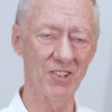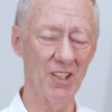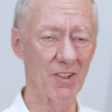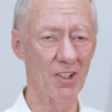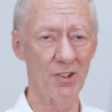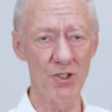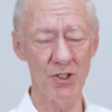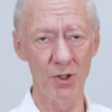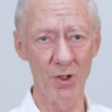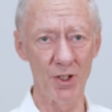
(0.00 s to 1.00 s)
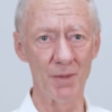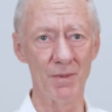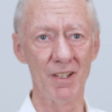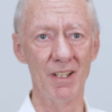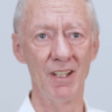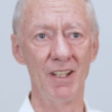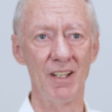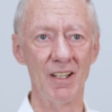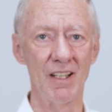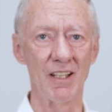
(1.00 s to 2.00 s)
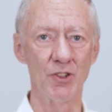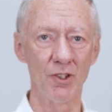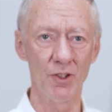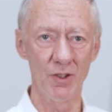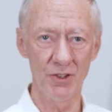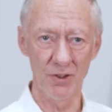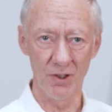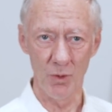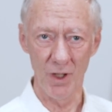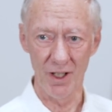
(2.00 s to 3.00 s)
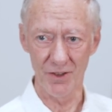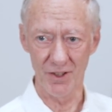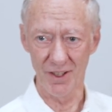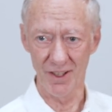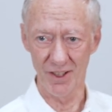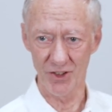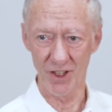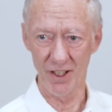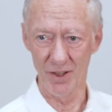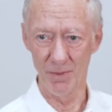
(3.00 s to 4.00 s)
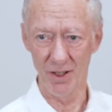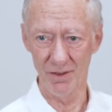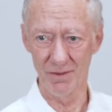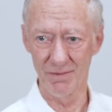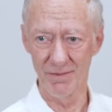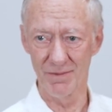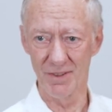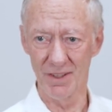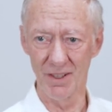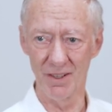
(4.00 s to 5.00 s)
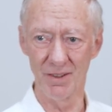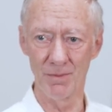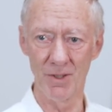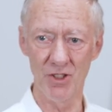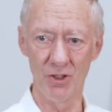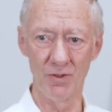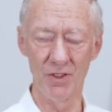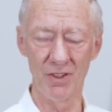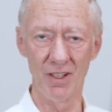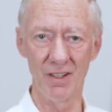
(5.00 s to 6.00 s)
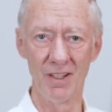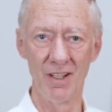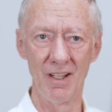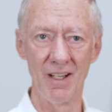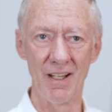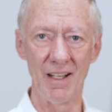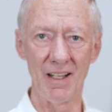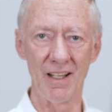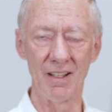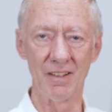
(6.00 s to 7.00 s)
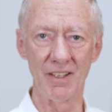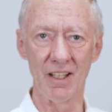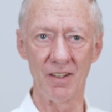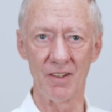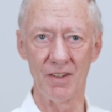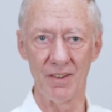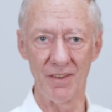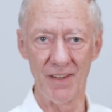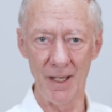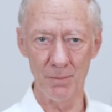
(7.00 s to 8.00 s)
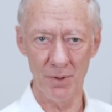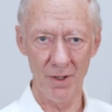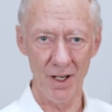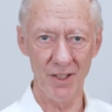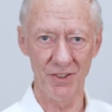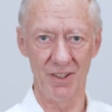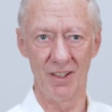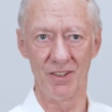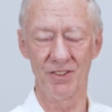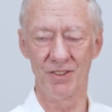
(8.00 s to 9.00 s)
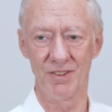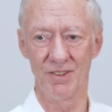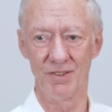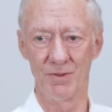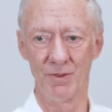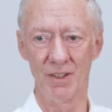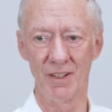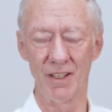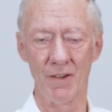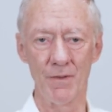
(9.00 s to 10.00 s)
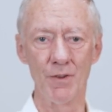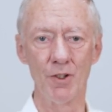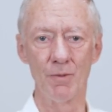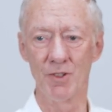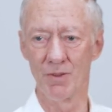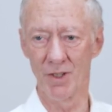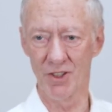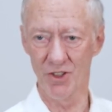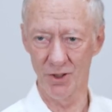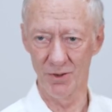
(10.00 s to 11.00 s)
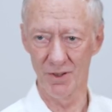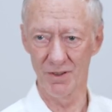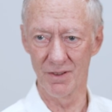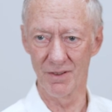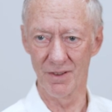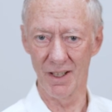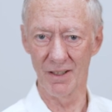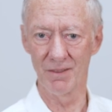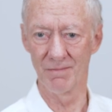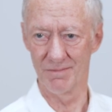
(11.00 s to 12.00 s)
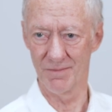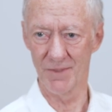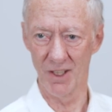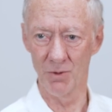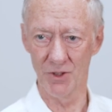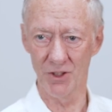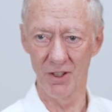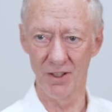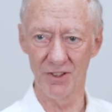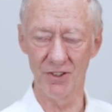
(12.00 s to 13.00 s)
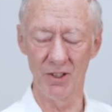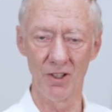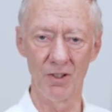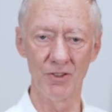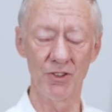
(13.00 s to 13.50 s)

That's kind of another story, but it took Crystal a while to get excited about the mission over there. And yet that process really affirmed to my children that God was calling us to go.